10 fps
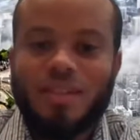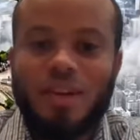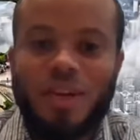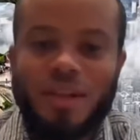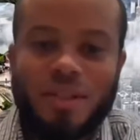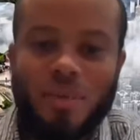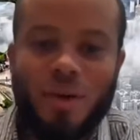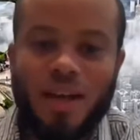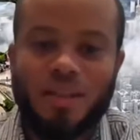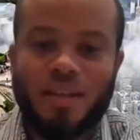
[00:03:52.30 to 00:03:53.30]
Sorry, Auntie
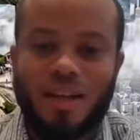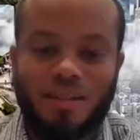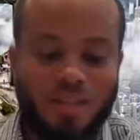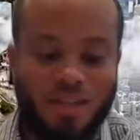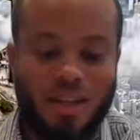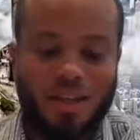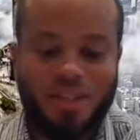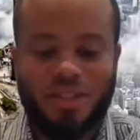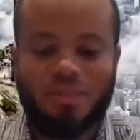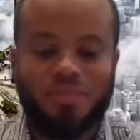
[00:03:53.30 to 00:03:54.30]
Mari, that's Sister
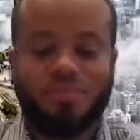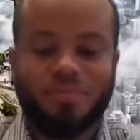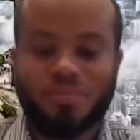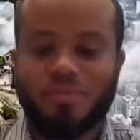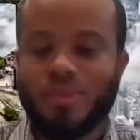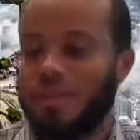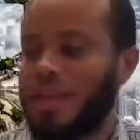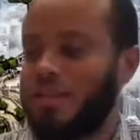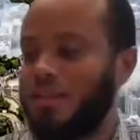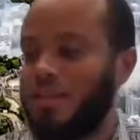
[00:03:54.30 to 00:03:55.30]
Nash.
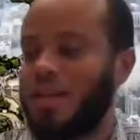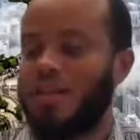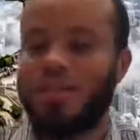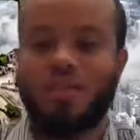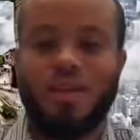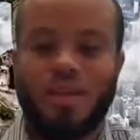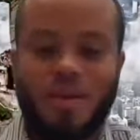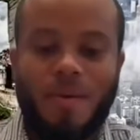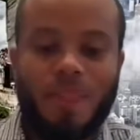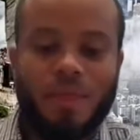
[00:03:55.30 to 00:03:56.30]
That's Sister Nash.
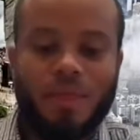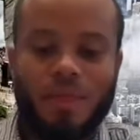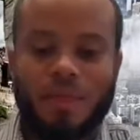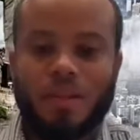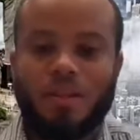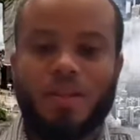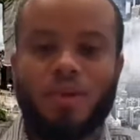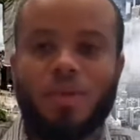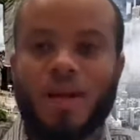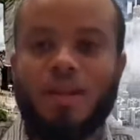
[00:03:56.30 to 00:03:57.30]

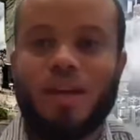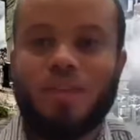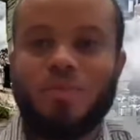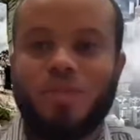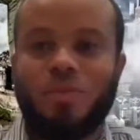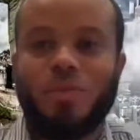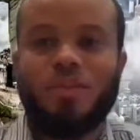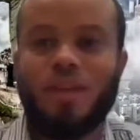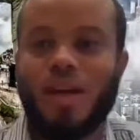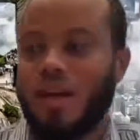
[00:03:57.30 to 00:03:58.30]
Those are my announcements for
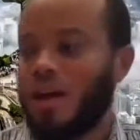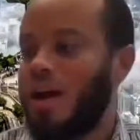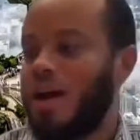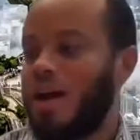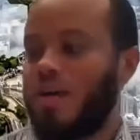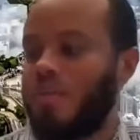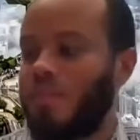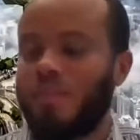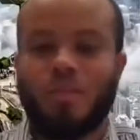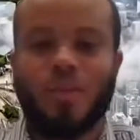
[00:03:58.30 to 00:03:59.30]
today.
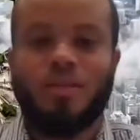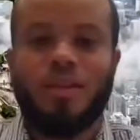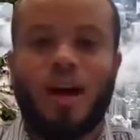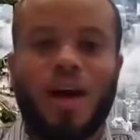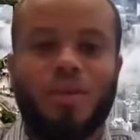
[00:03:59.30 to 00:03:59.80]
Auntie